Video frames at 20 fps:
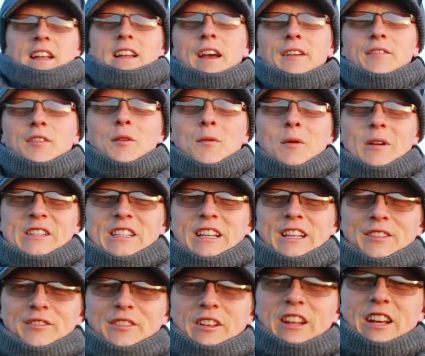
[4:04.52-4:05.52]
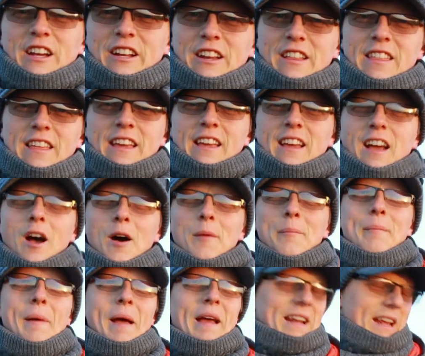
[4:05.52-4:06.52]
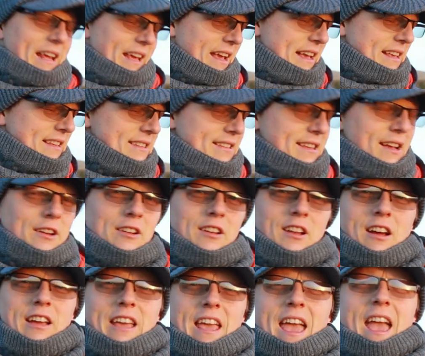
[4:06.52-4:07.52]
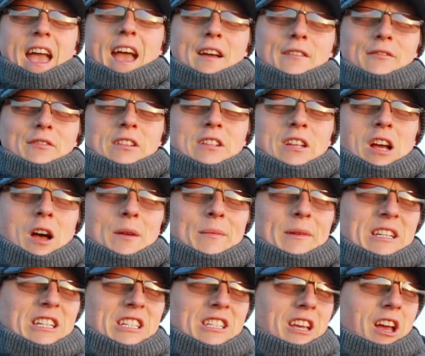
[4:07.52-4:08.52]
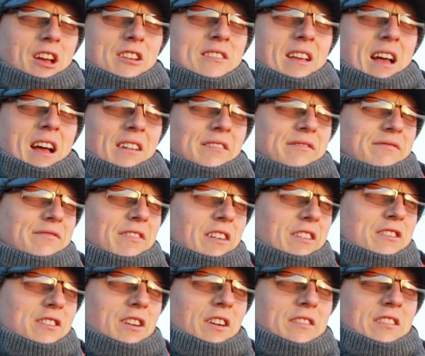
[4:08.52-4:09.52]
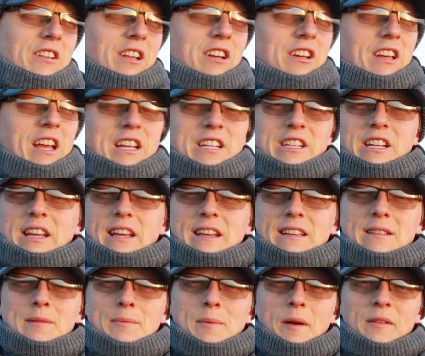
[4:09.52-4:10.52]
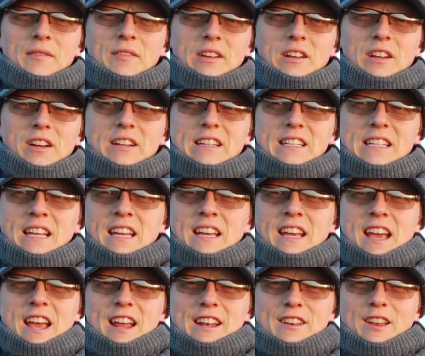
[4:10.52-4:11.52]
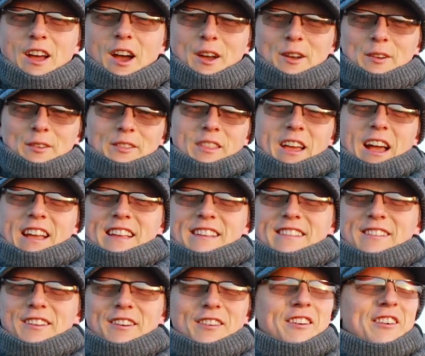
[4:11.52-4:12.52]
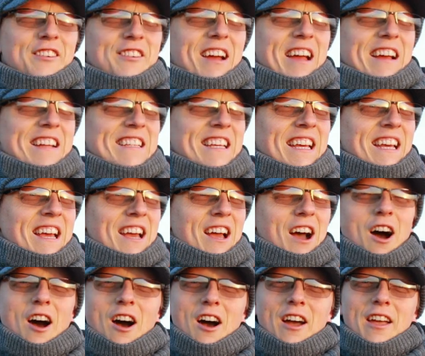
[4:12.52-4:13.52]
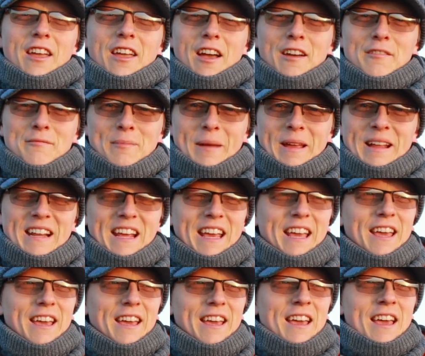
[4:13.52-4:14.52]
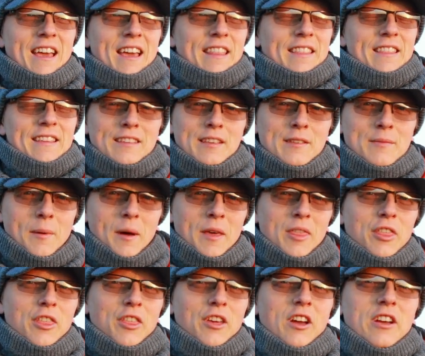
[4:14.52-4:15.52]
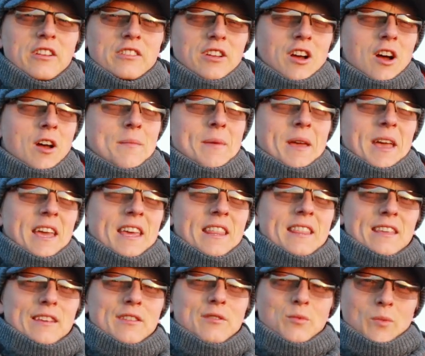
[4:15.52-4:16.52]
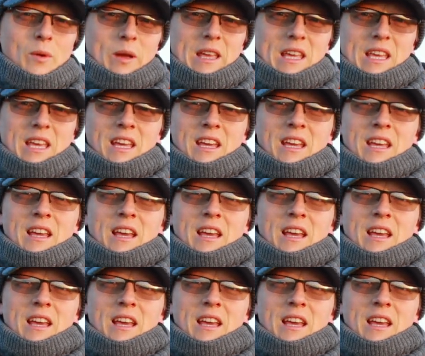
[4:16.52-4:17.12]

Now, if you're watching this video and you think, oh, Ben, he gets so lucky. Every time he just goes out and photographs the location, he gets the perfect light. No, that is not correct. I have been here. This is my third time here this week,